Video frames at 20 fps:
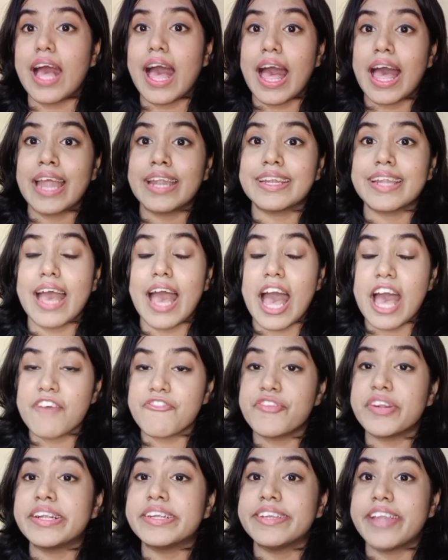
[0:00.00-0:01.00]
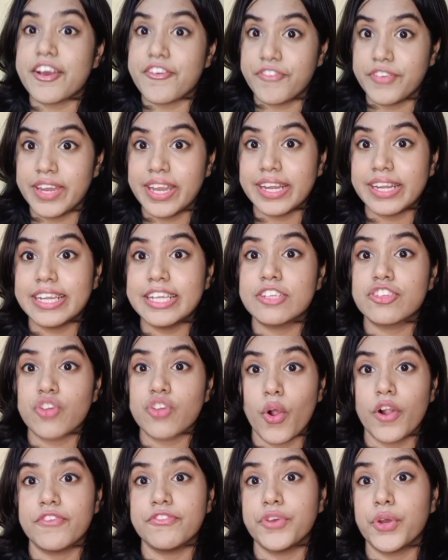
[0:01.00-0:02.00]
and I will definitely
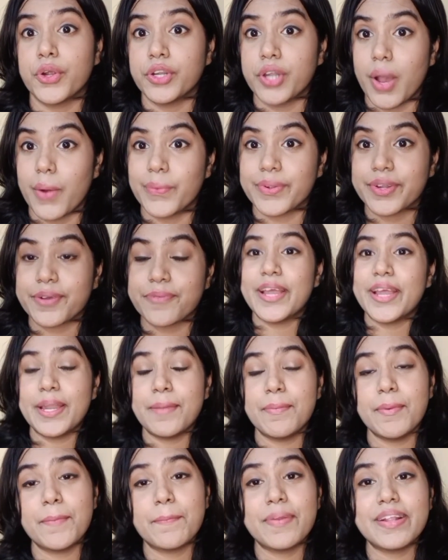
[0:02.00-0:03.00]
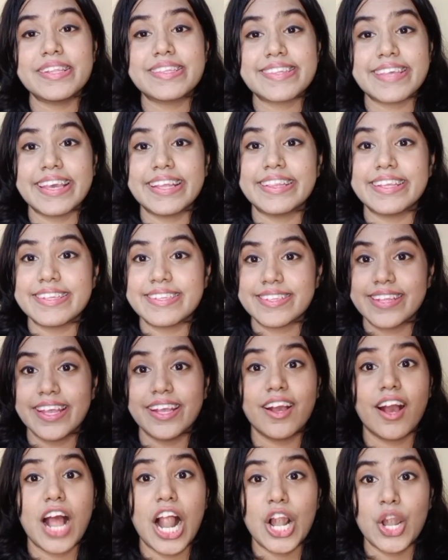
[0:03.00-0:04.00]
solve your doubt. Many people say this
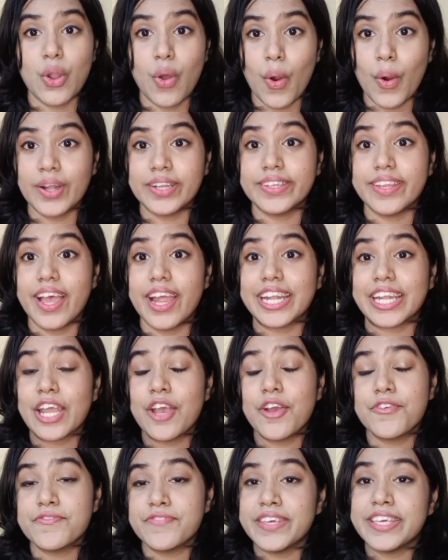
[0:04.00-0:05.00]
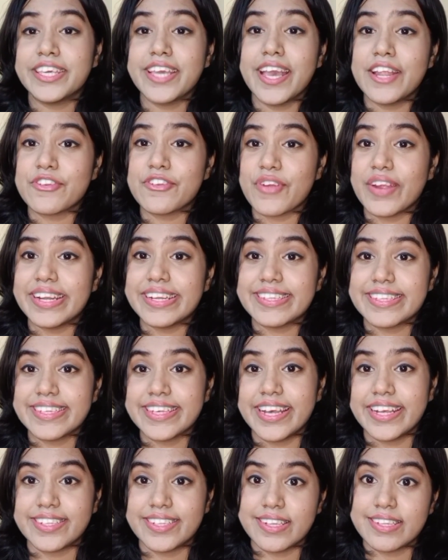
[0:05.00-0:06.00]
thing a lot, that we can write
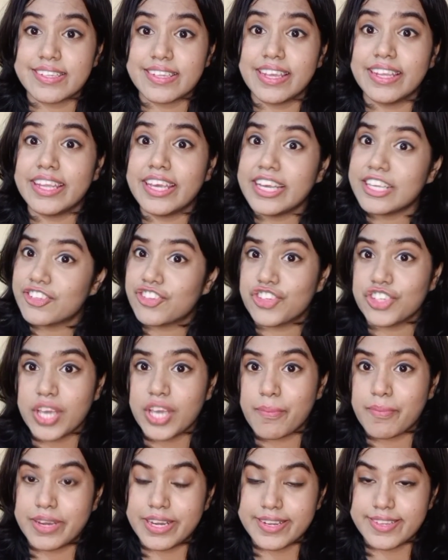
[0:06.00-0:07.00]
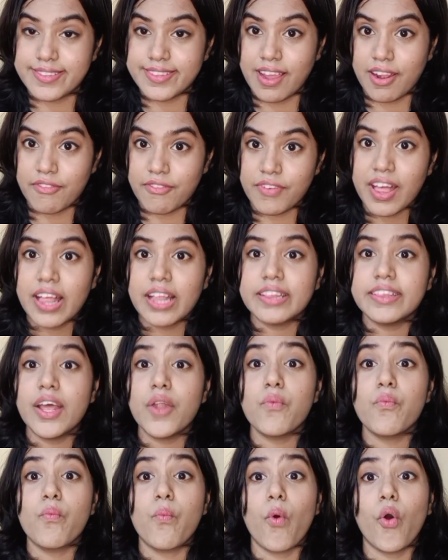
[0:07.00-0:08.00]
CSS in HTML itself.
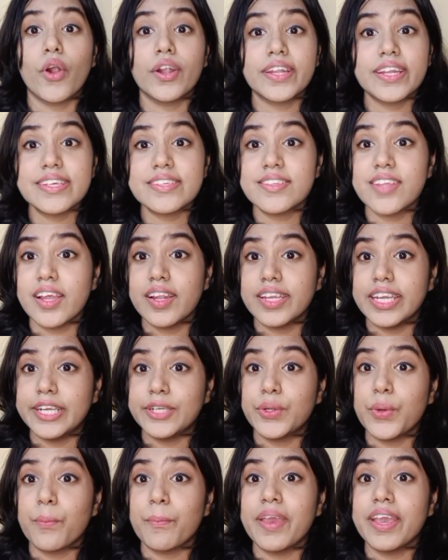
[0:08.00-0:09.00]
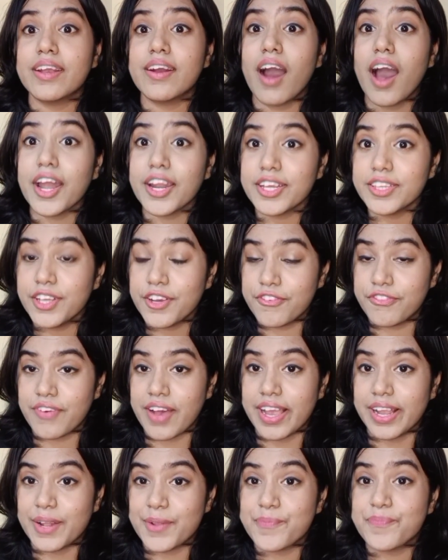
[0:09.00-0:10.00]
Then what is the need to make another
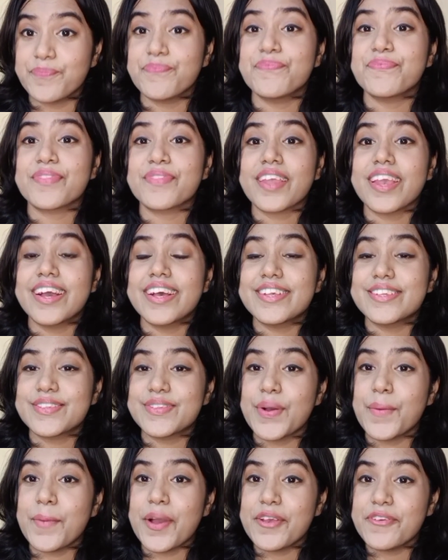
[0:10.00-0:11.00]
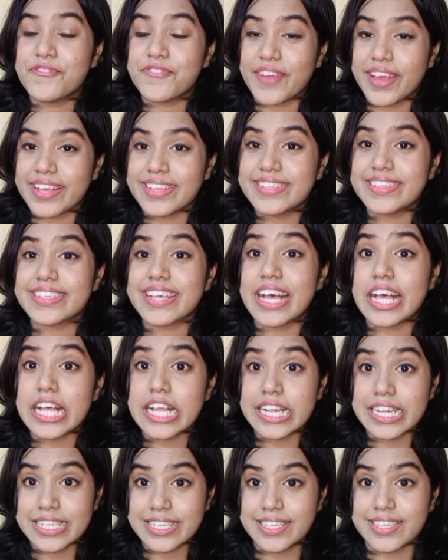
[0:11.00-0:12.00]
file? So my friends,
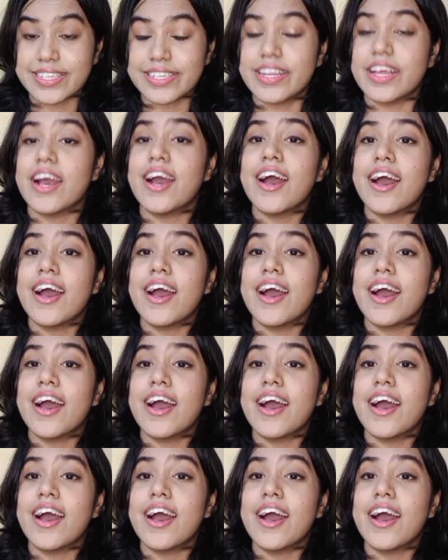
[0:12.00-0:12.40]
listen.